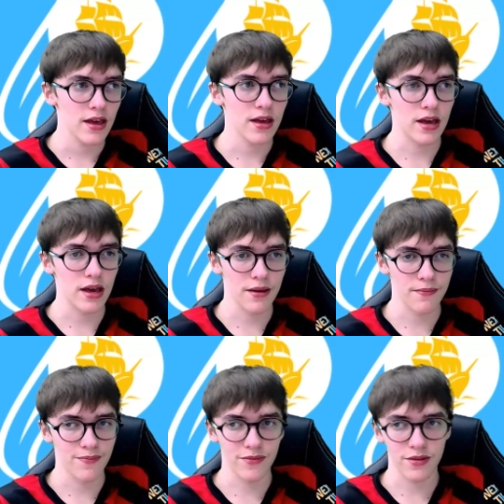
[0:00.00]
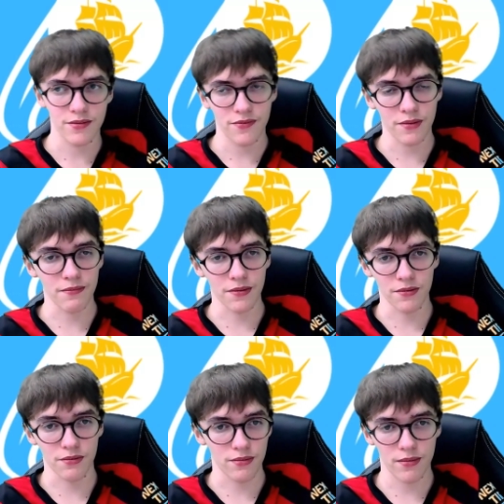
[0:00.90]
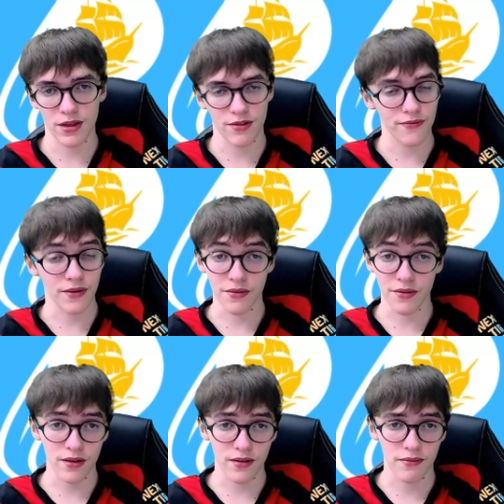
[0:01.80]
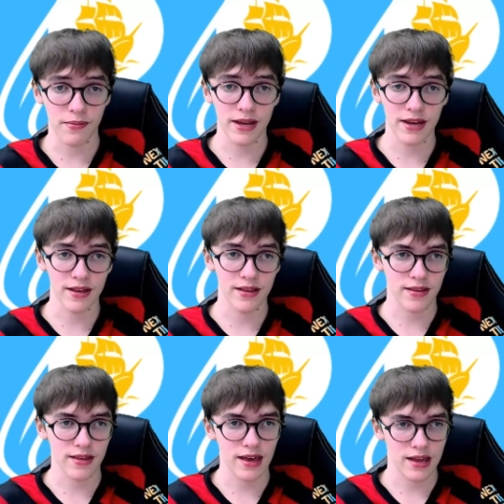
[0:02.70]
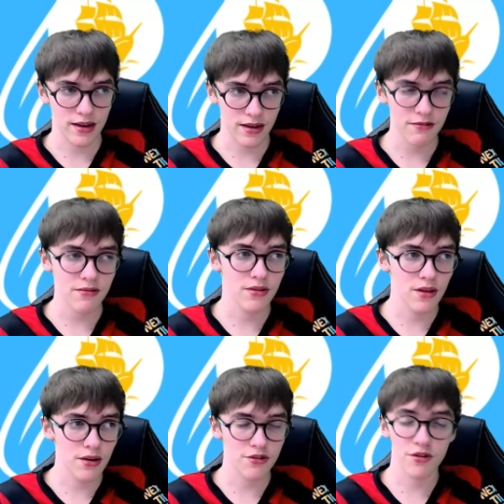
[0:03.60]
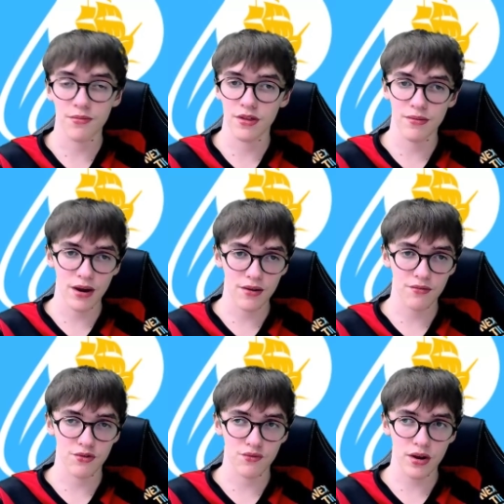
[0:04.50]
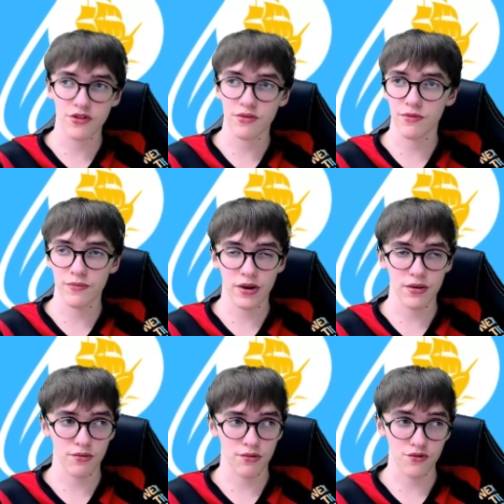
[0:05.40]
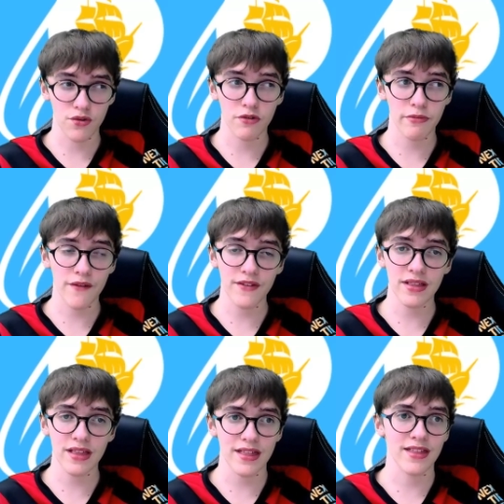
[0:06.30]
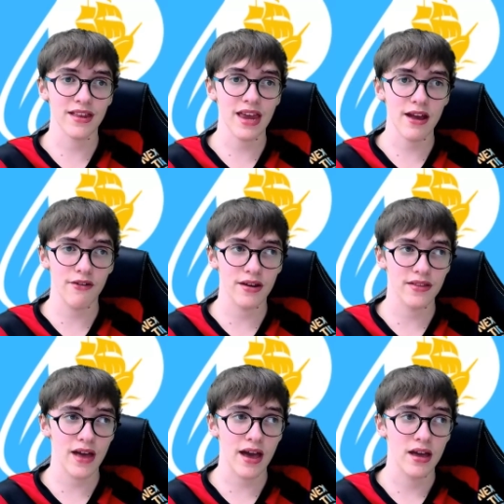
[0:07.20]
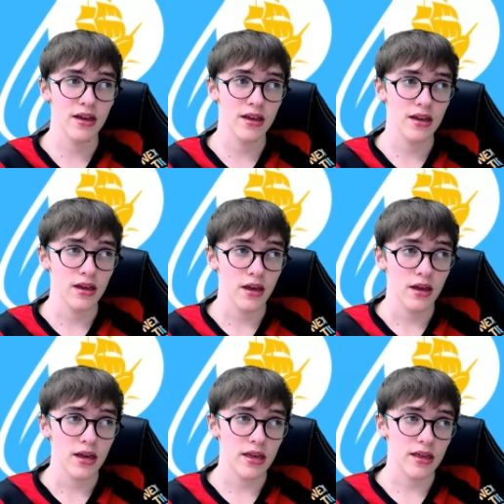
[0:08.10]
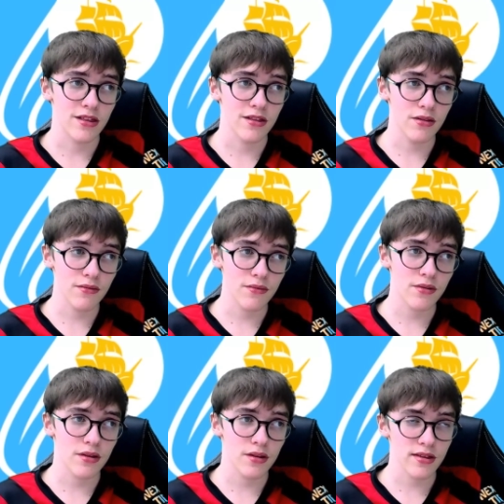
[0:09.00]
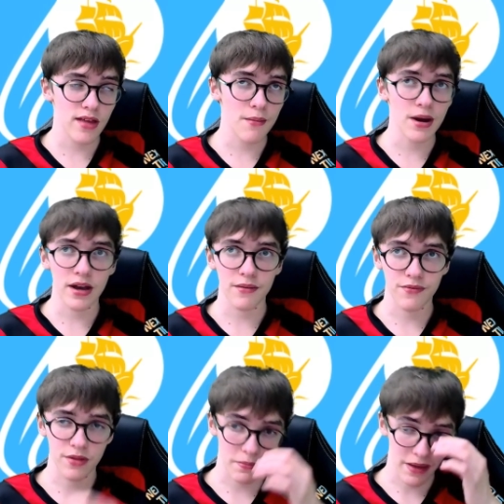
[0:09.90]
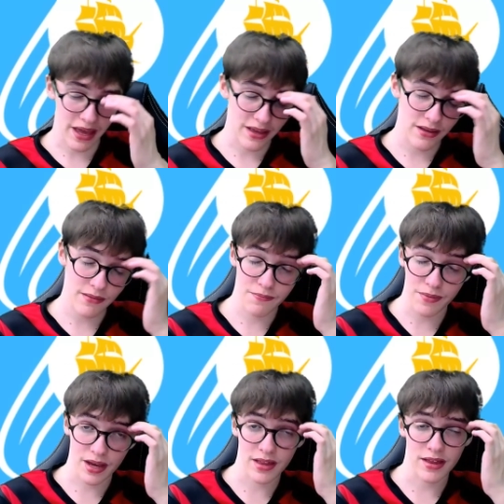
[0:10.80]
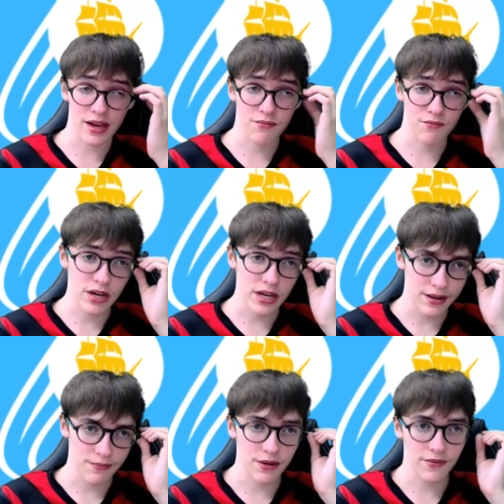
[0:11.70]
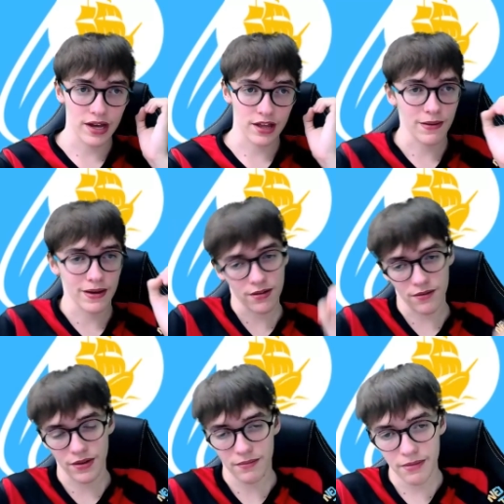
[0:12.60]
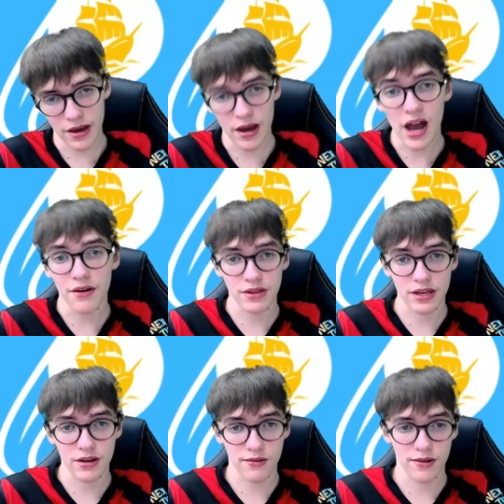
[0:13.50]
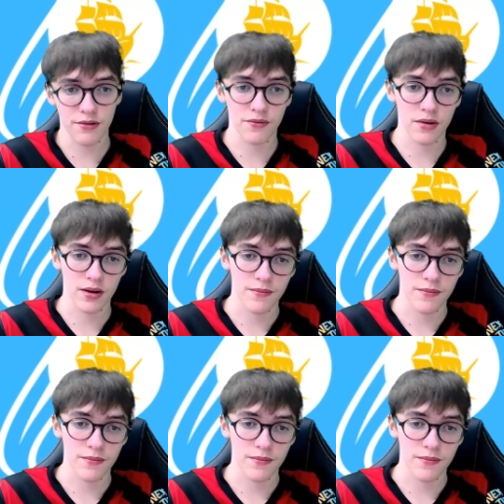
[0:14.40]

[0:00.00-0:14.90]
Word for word: and um, football is full of opinions, and not, some of them aren't always right, some of them aren't always wrong. But I think this is an area that is semi up for debate because I can read both aspects of it, but I only agree with one.